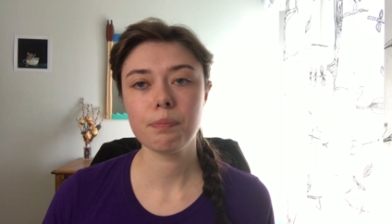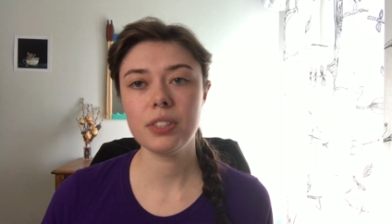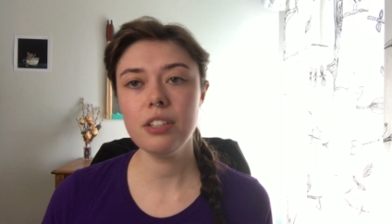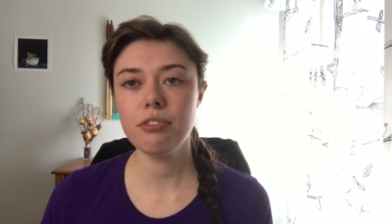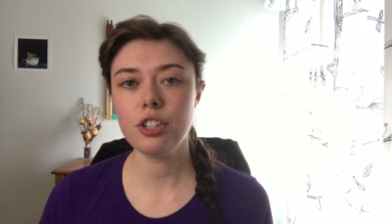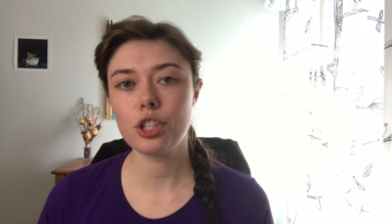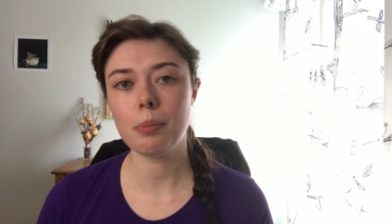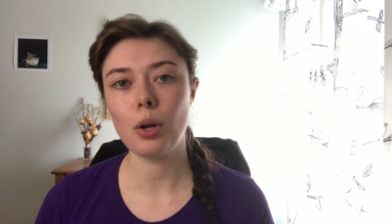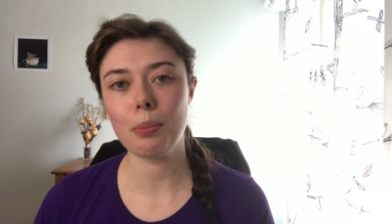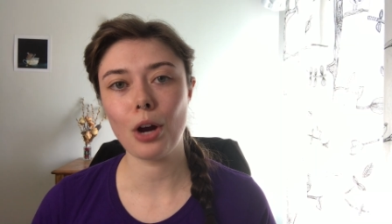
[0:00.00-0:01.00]
Didn't finish the
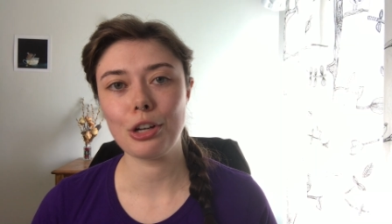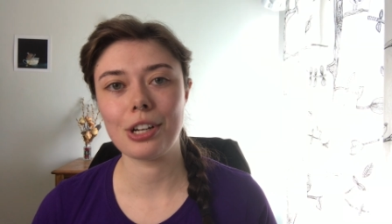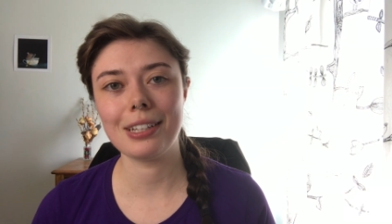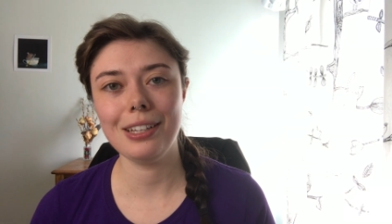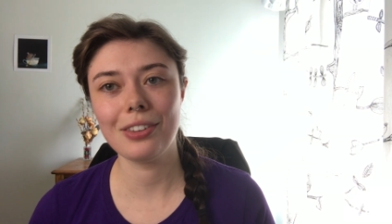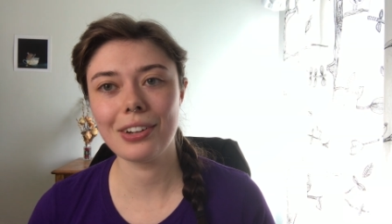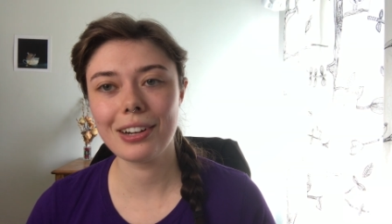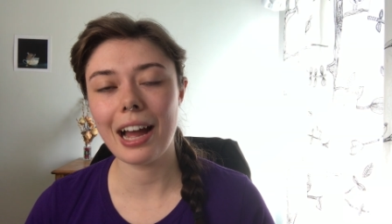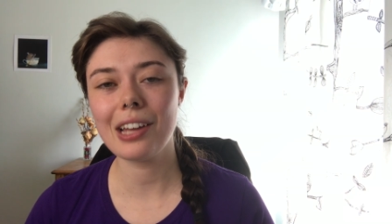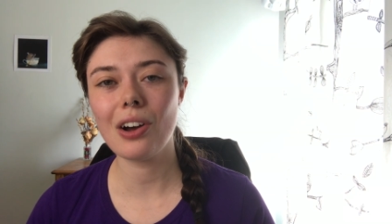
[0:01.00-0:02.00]
ball project
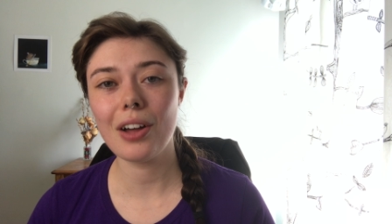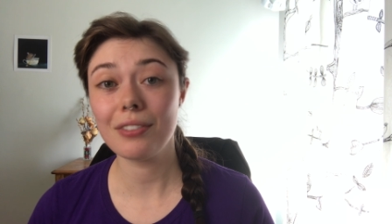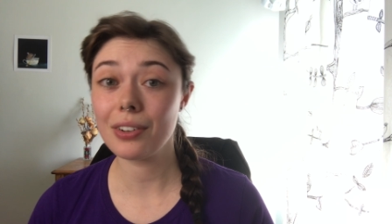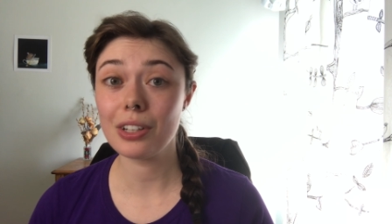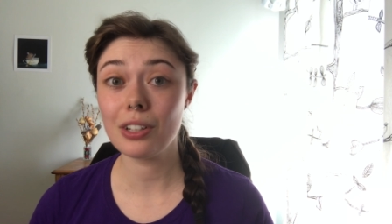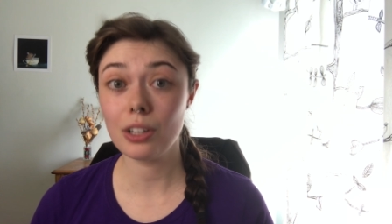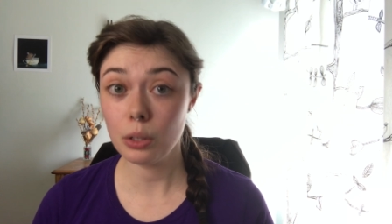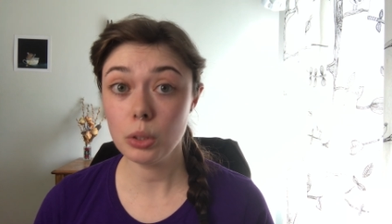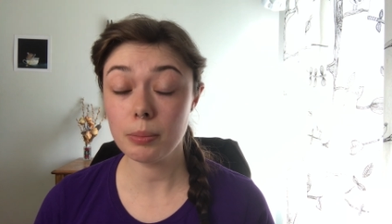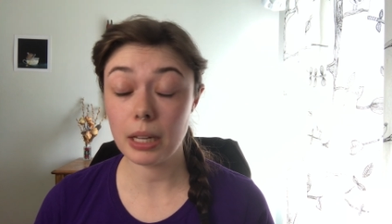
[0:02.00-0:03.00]
either. I got very
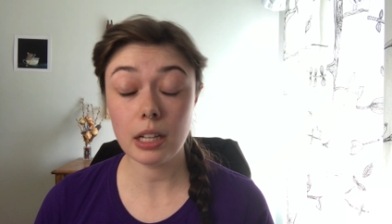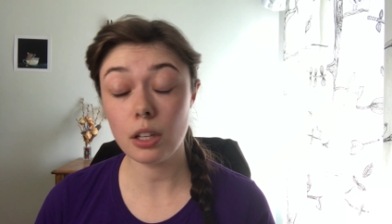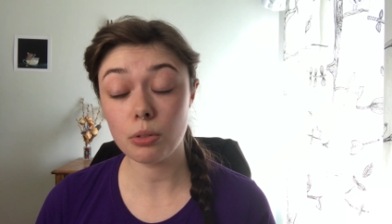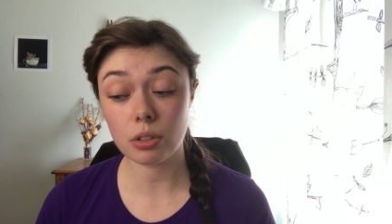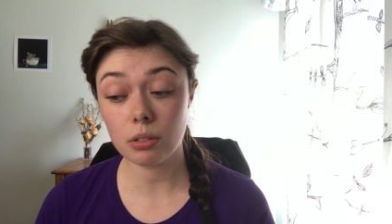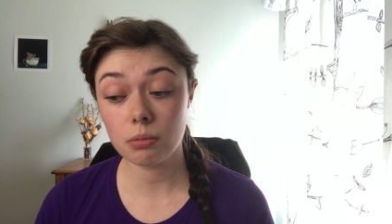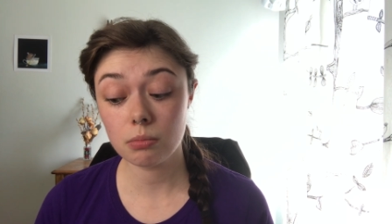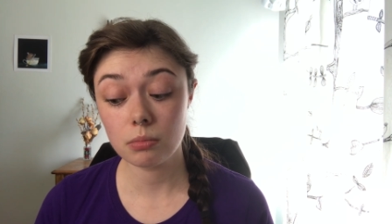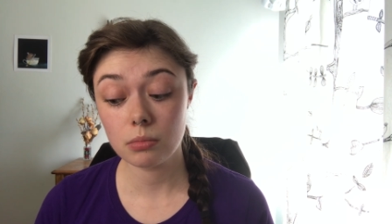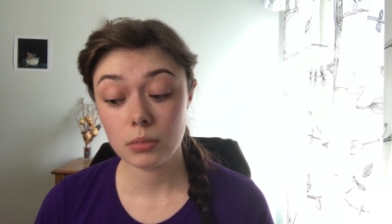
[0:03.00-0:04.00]
close. I'm getting closer.
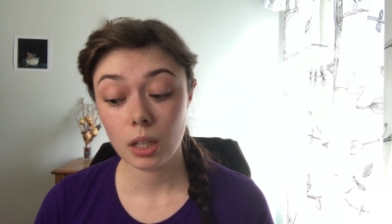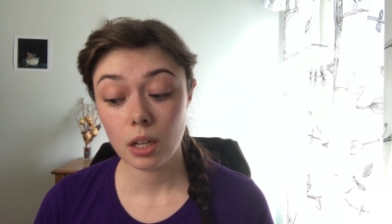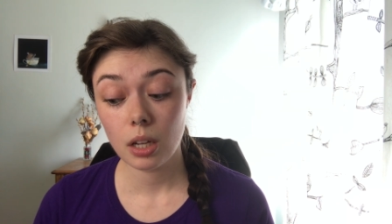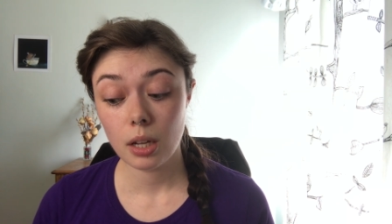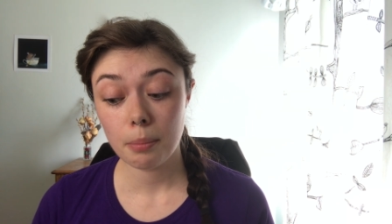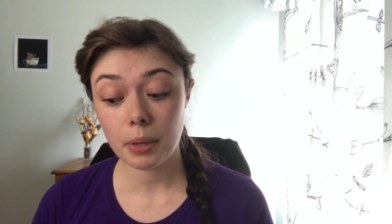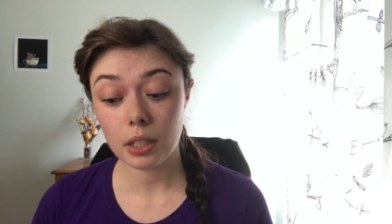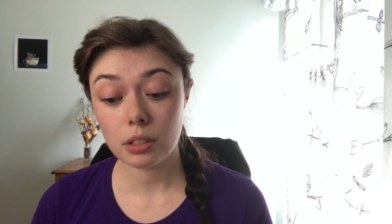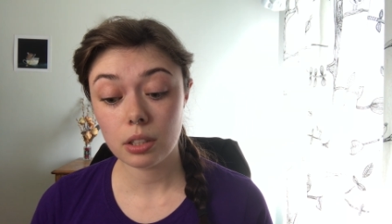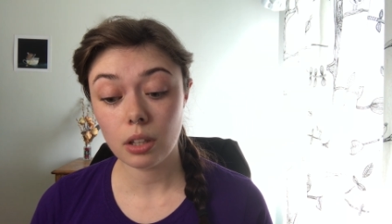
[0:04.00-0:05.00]

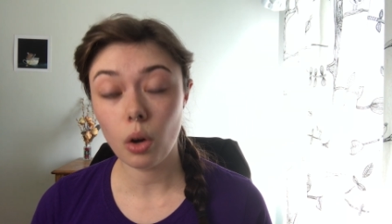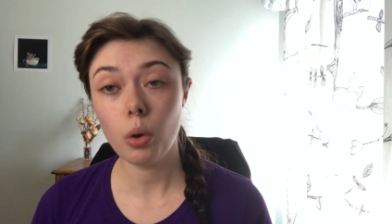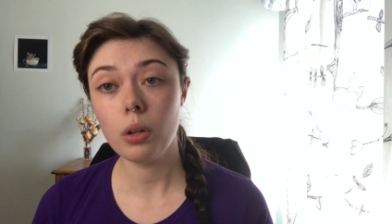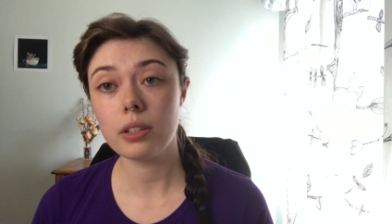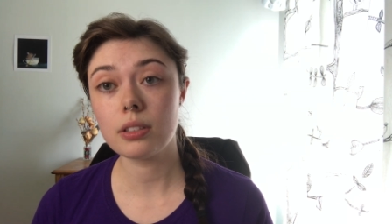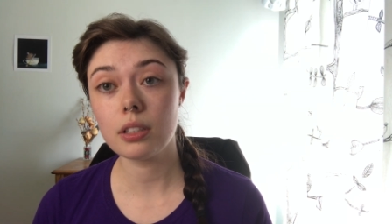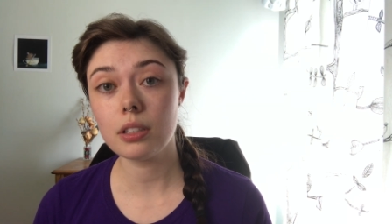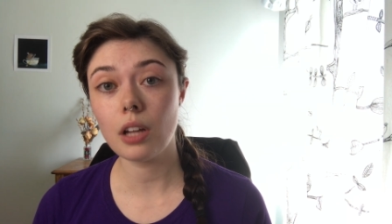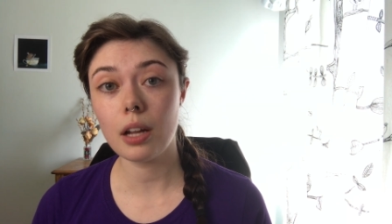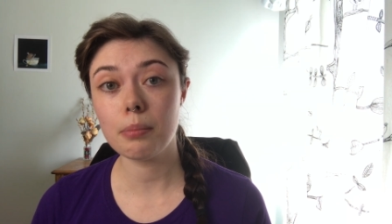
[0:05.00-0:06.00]
But the hole has still
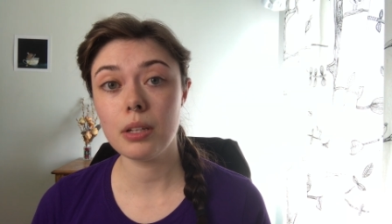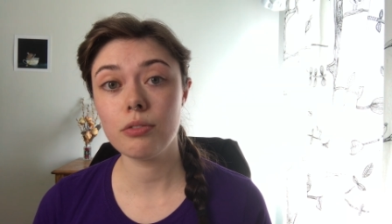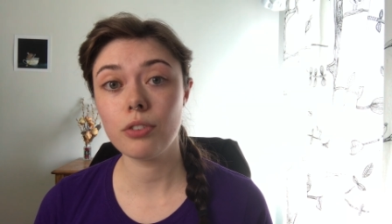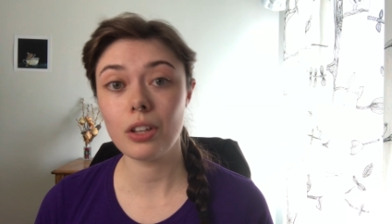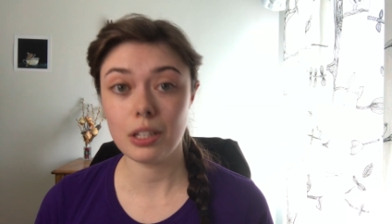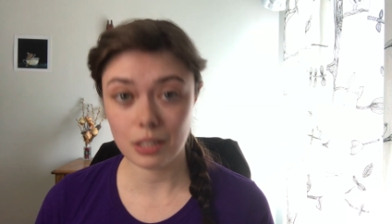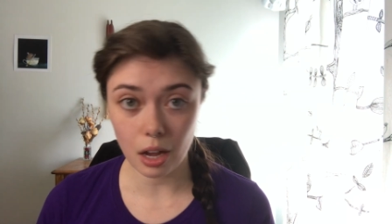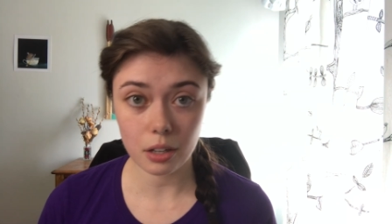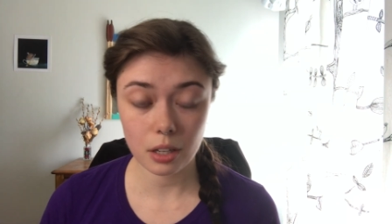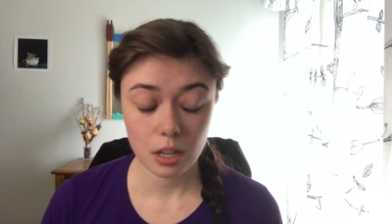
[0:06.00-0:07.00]
not been fully
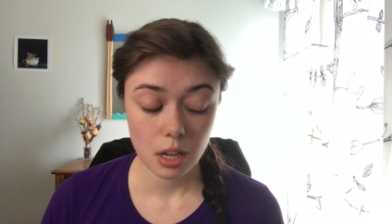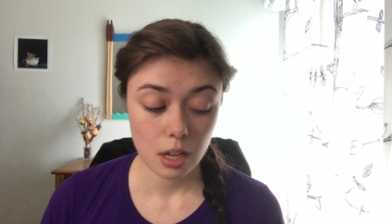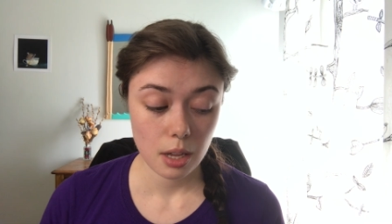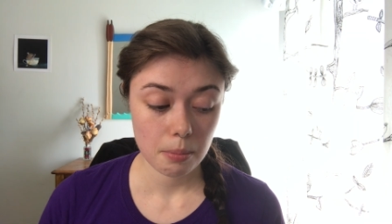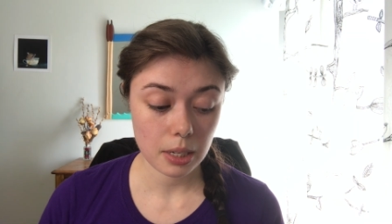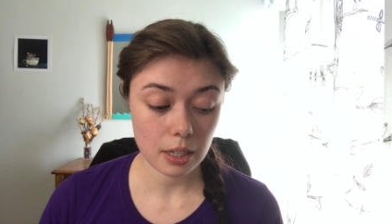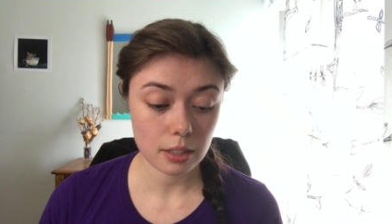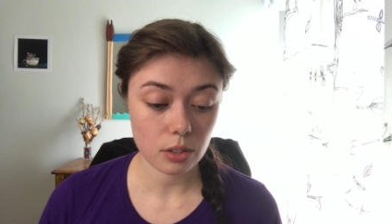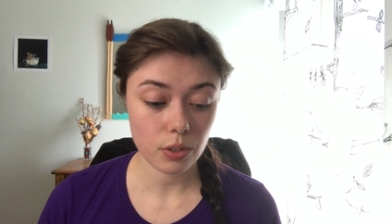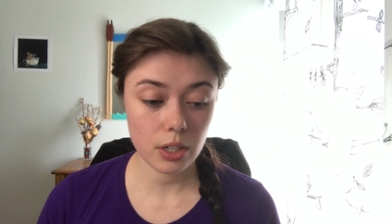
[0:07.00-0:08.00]
dug because
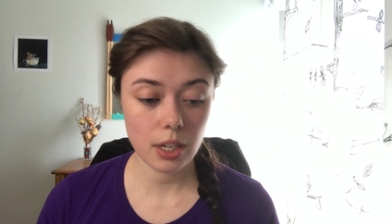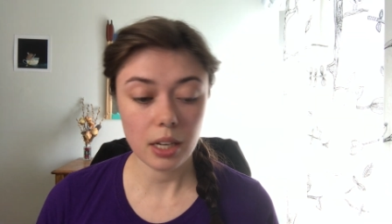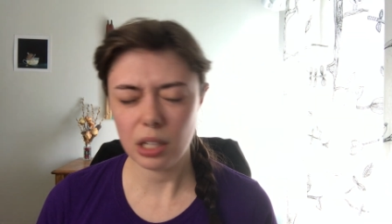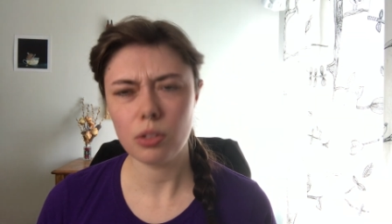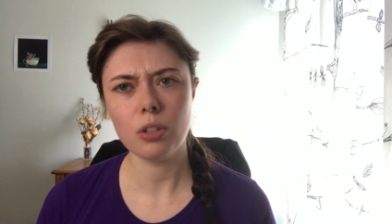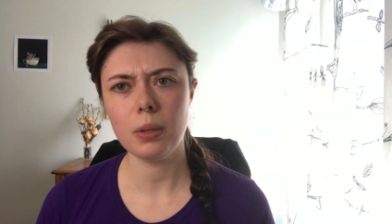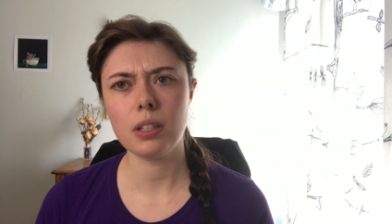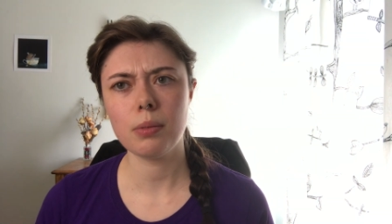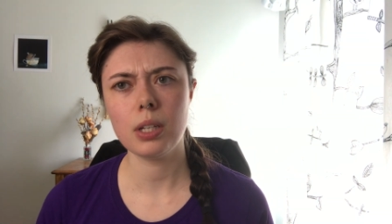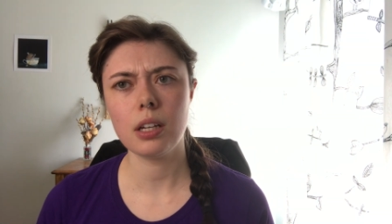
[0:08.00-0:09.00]
it's very time consuming
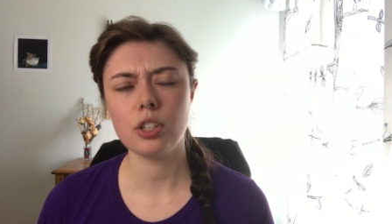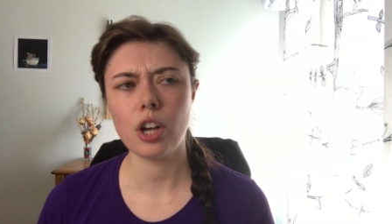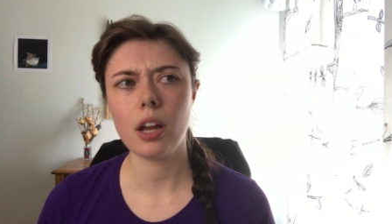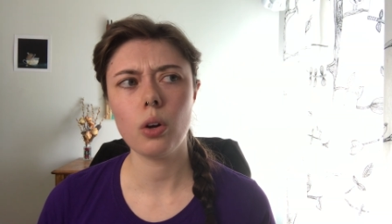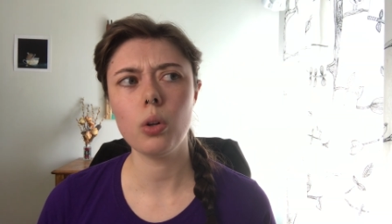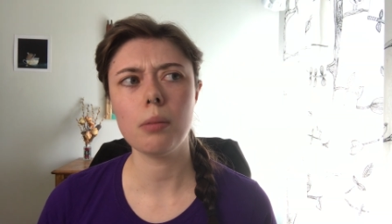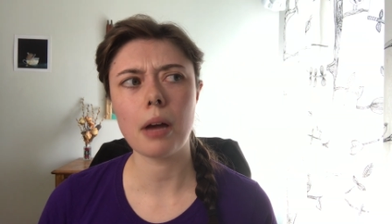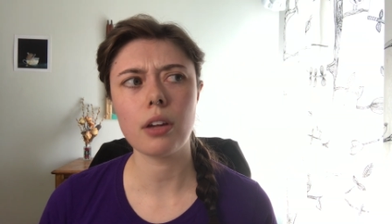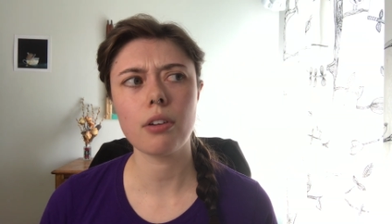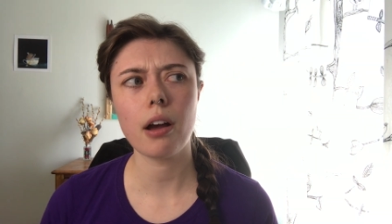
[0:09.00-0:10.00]
to dig a giant hole in
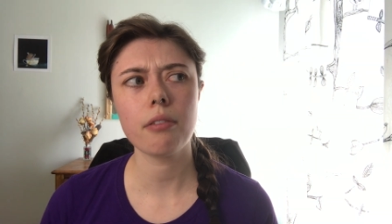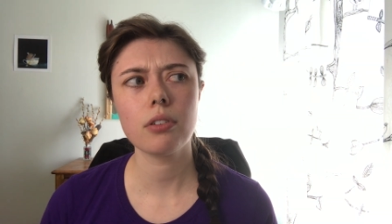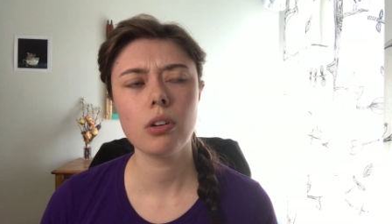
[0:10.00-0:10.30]
Minecraft.